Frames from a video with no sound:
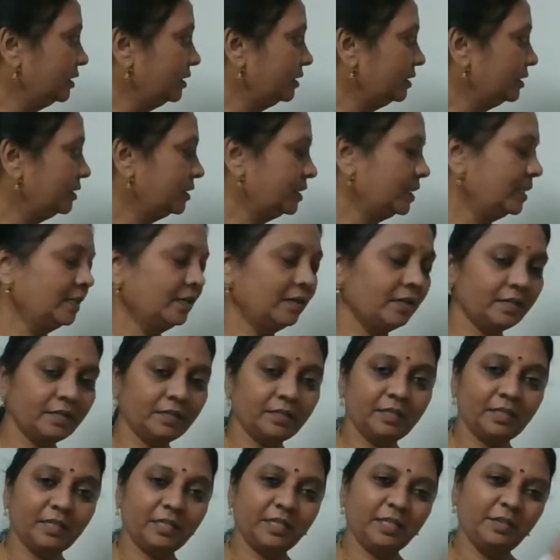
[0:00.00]
here
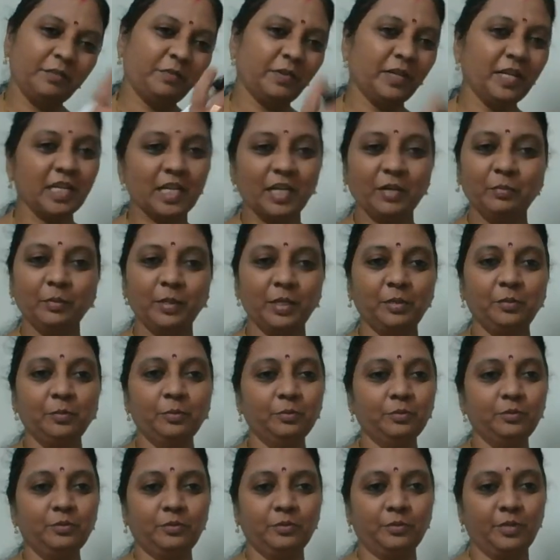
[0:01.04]
differently we
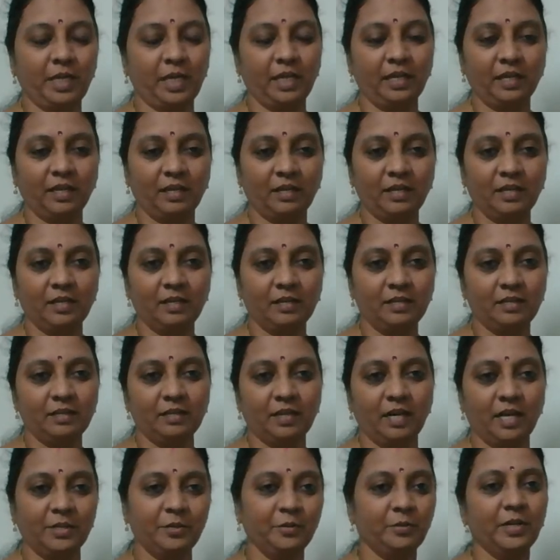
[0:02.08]
do today.
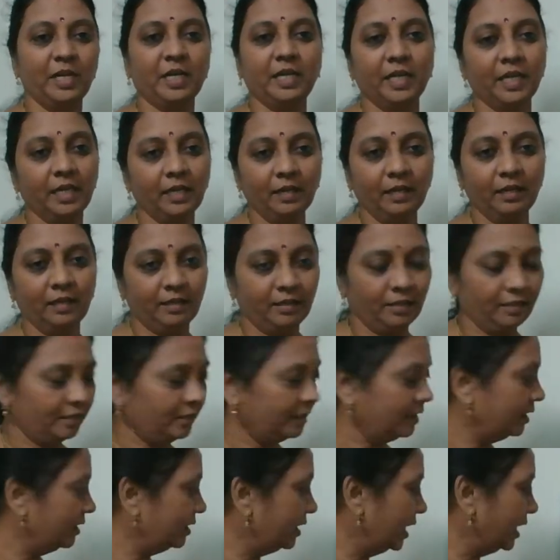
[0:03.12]
Are you ready?
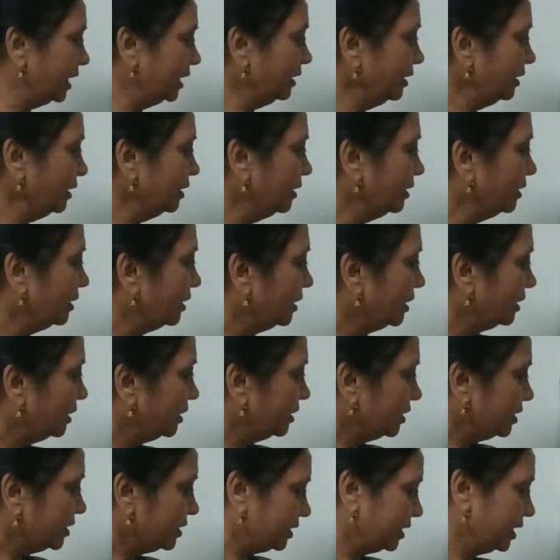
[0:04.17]
Then
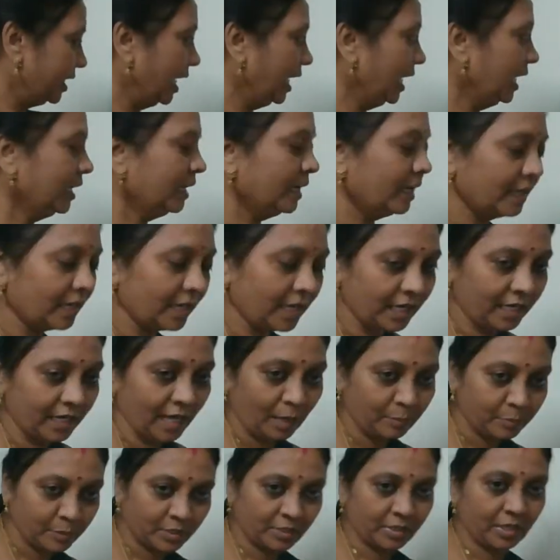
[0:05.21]
take an
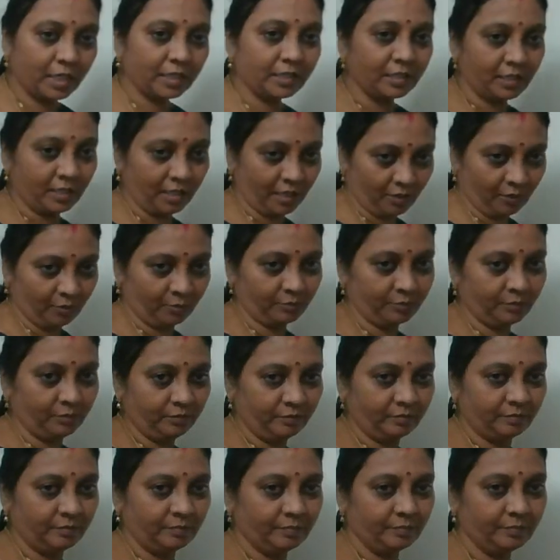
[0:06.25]
abstract noun,
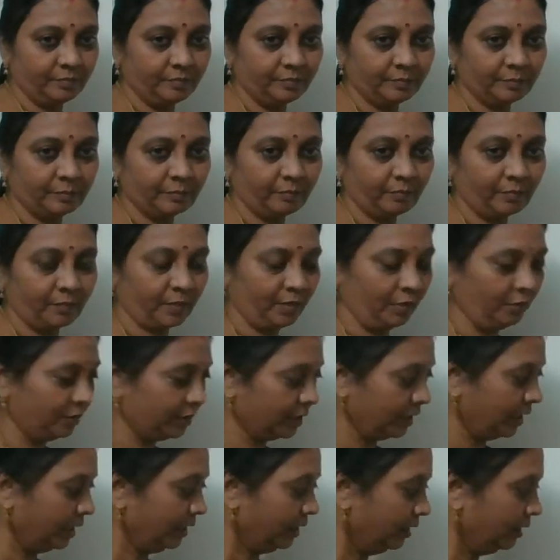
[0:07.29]

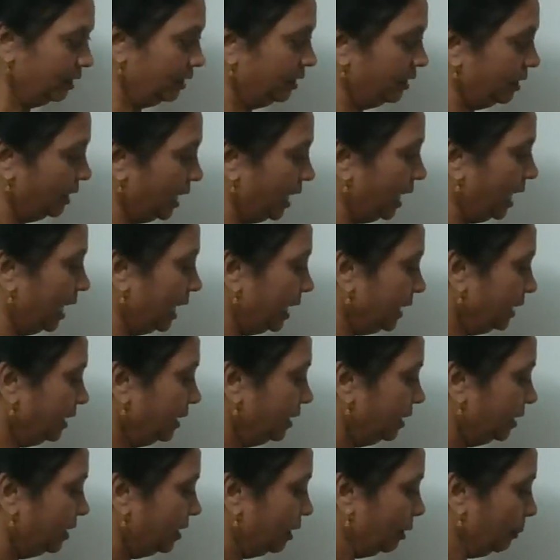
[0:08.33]
okay, and
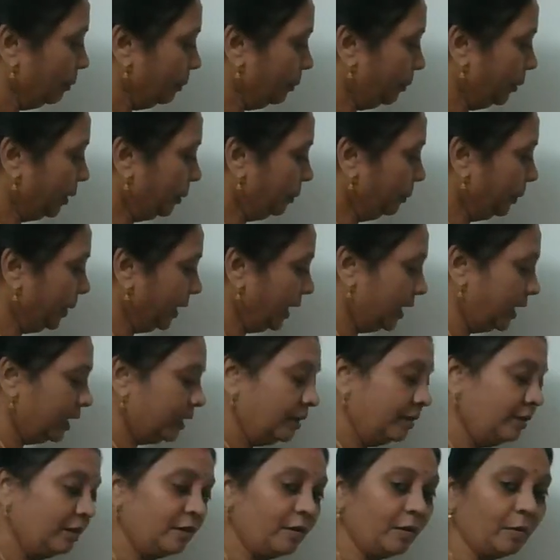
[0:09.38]

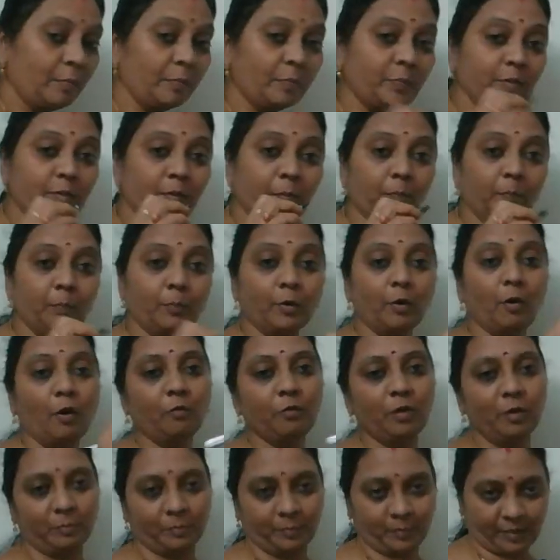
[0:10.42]
prepare the
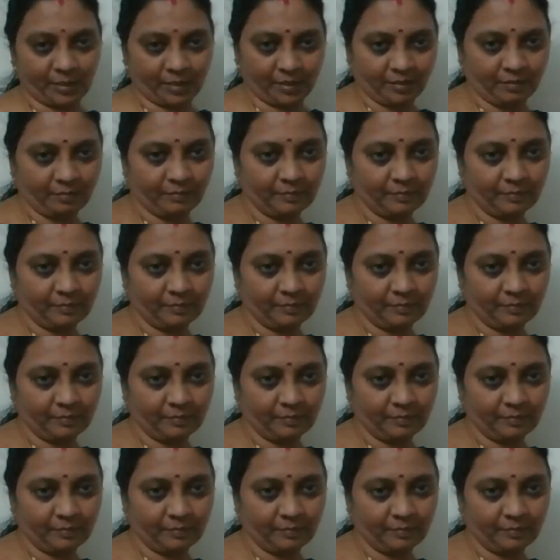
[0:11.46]
proverbs.